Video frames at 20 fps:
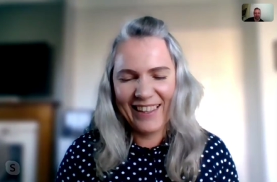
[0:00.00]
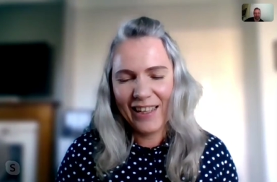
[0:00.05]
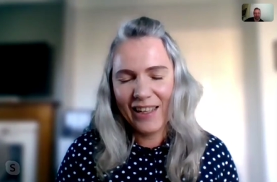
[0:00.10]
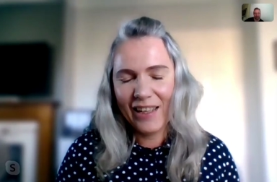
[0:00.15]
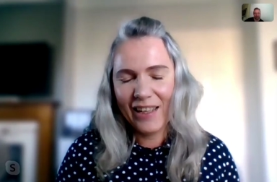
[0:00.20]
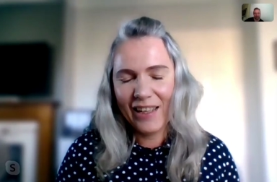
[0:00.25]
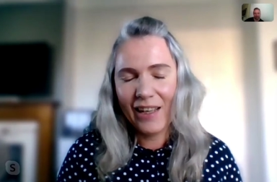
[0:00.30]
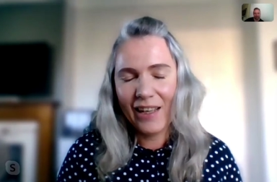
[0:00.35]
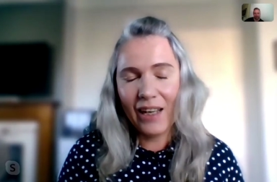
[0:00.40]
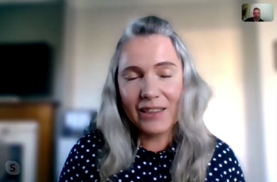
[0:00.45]

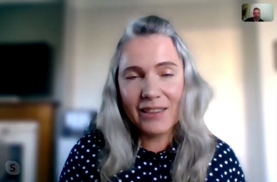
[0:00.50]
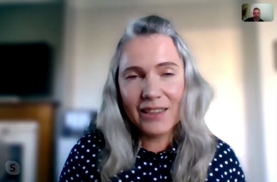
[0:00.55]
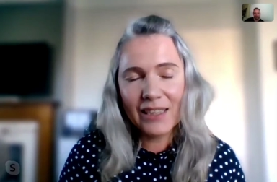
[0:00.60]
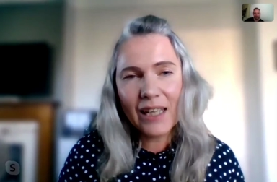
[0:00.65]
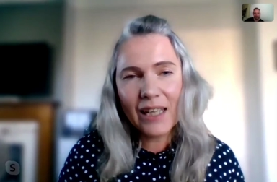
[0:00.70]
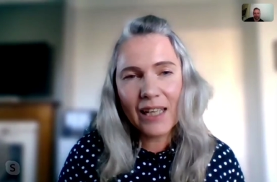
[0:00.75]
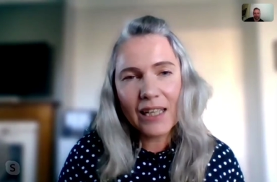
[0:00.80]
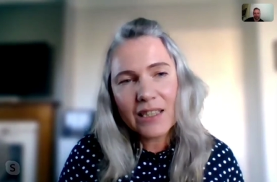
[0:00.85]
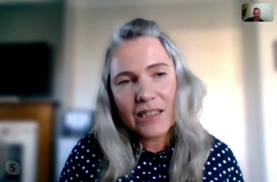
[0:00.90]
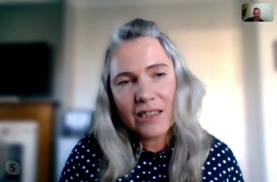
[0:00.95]
I think
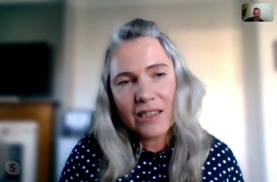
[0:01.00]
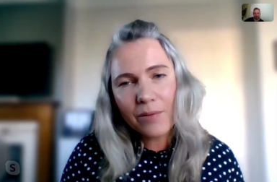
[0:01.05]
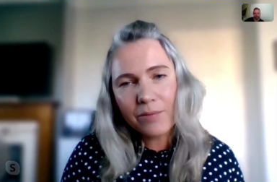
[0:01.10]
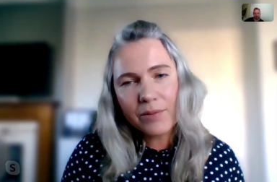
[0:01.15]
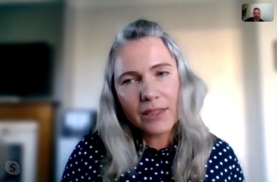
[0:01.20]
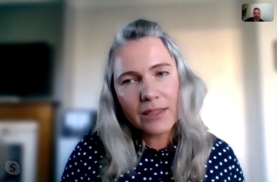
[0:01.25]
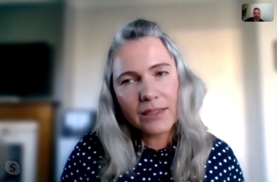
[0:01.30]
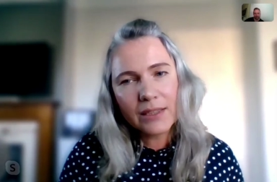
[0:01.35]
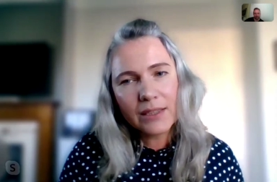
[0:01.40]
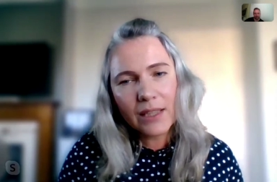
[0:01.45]
that's
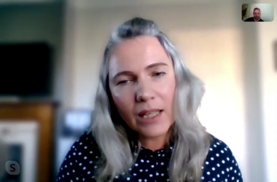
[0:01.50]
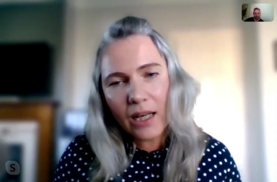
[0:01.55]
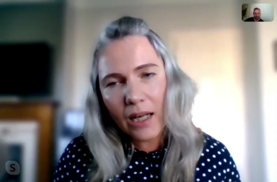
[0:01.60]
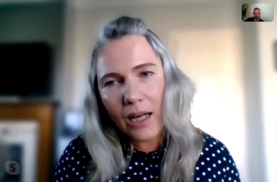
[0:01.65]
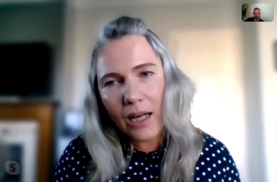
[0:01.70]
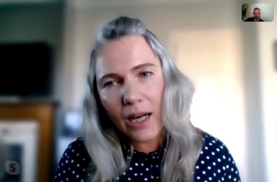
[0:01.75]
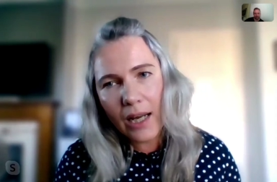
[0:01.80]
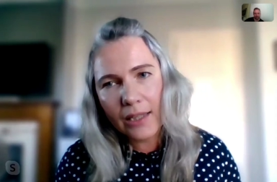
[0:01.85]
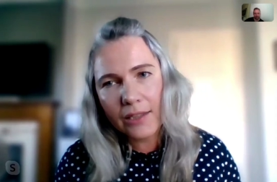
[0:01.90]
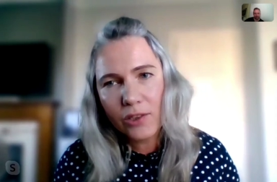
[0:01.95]
something that
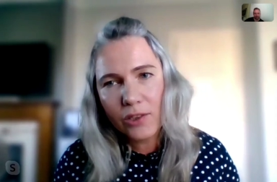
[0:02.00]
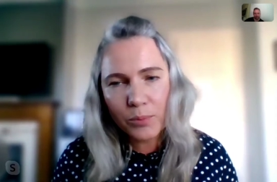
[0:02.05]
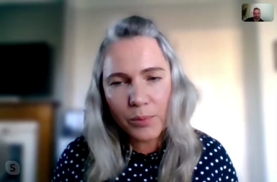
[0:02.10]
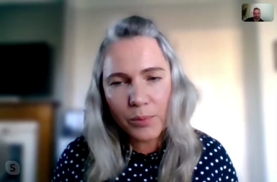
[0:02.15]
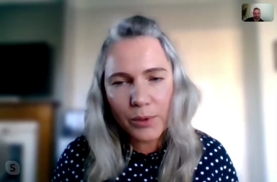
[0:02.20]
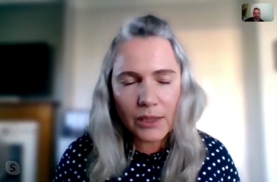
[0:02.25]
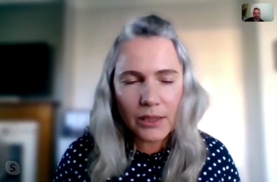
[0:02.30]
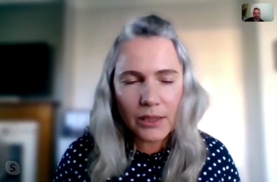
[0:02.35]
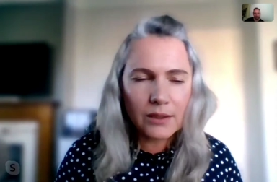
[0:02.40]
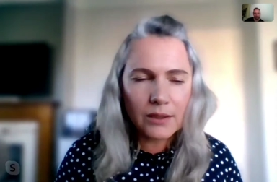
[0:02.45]
has to
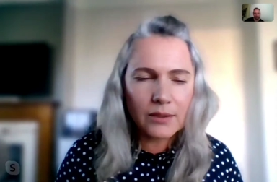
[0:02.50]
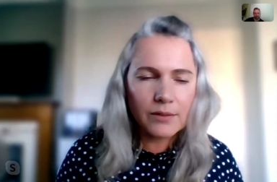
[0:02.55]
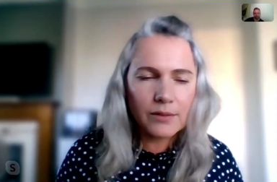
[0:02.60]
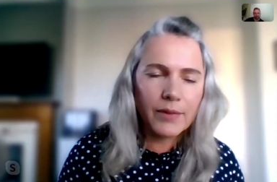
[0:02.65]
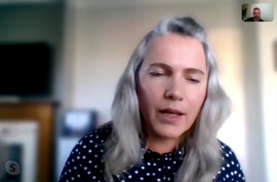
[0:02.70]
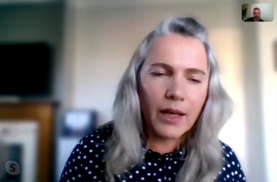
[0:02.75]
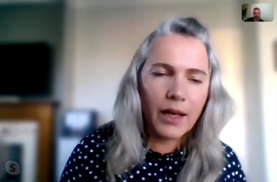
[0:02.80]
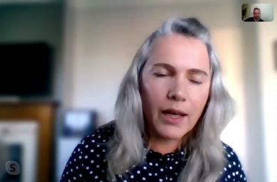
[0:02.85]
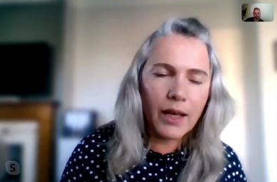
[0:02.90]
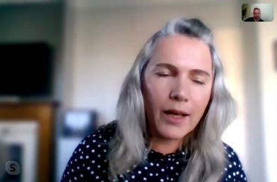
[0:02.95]
be
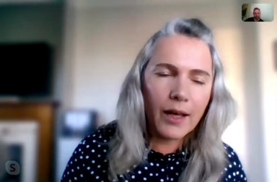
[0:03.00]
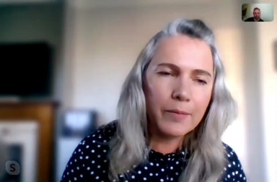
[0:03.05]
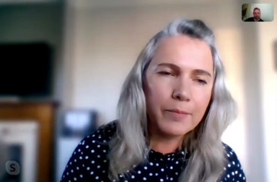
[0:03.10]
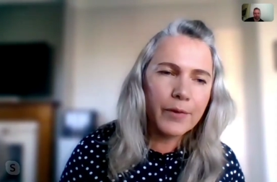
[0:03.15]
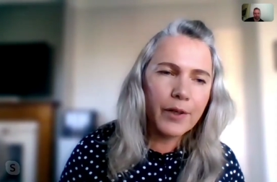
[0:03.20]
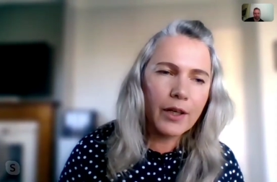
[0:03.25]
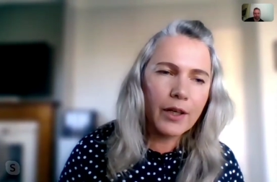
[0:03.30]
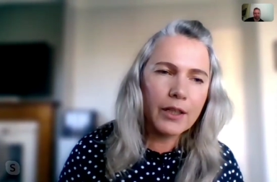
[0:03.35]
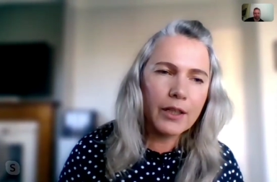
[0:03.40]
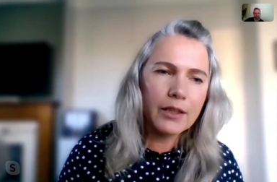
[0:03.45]
uh,
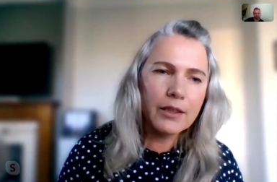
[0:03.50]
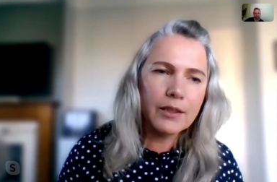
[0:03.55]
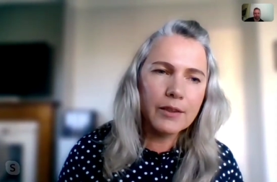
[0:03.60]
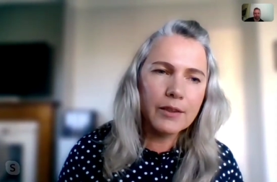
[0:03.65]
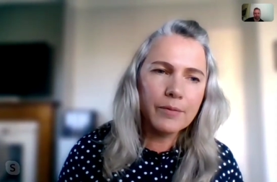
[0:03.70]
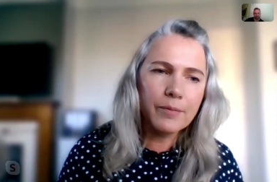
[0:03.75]
kind of